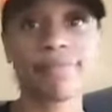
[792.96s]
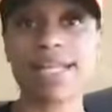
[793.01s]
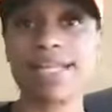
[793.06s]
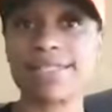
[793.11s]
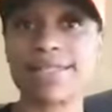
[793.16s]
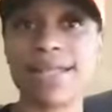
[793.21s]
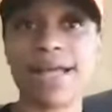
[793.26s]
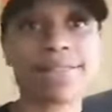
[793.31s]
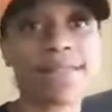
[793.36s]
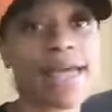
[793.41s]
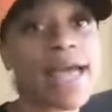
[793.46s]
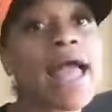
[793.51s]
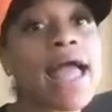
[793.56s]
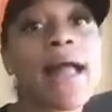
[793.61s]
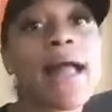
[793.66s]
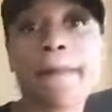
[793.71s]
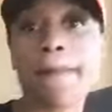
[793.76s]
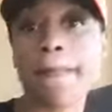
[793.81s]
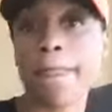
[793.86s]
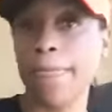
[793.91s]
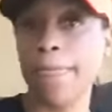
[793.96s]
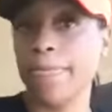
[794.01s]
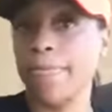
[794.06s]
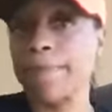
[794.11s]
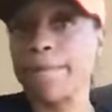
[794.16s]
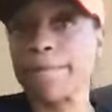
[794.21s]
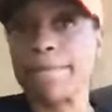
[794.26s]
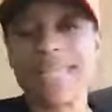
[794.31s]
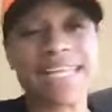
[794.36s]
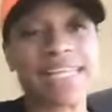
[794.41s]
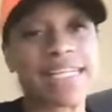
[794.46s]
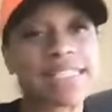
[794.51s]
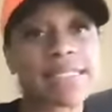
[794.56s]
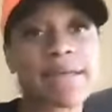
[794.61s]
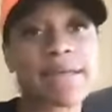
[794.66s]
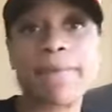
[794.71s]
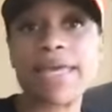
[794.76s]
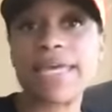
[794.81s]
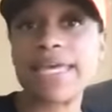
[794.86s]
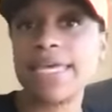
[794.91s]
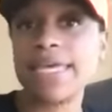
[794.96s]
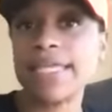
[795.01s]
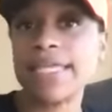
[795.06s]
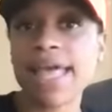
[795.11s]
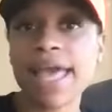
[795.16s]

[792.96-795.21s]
It's not that. It doesn't mean